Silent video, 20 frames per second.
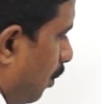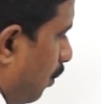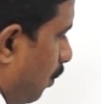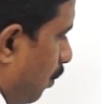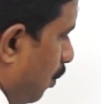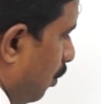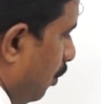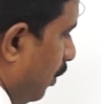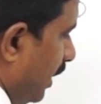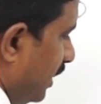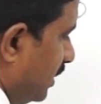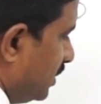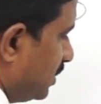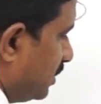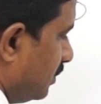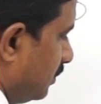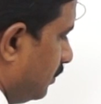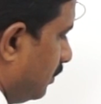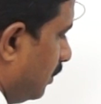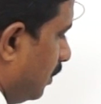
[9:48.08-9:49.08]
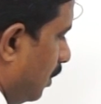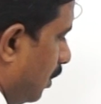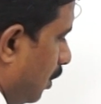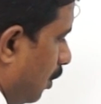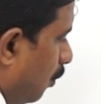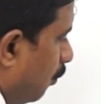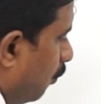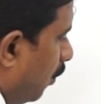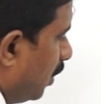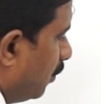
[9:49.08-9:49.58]
OH.
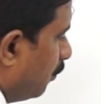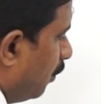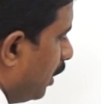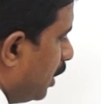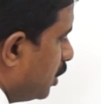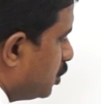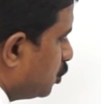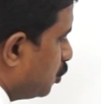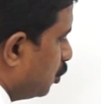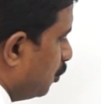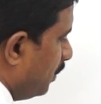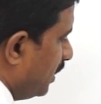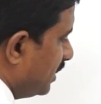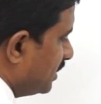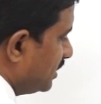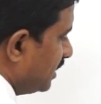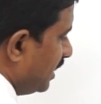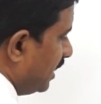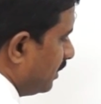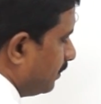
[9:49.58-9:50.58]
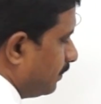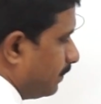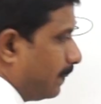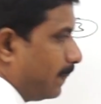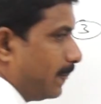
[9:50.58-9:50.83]
One OH group is there.